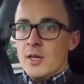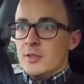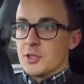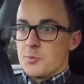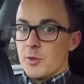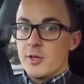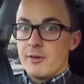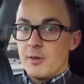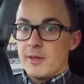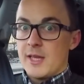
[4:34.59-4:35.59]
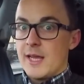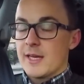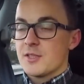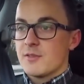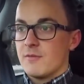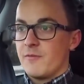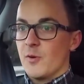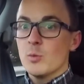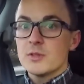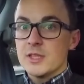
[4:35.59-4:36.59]
just wondering when the next
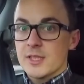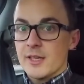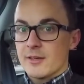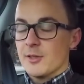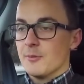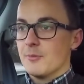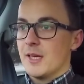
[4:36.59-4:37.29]
fault is going to come.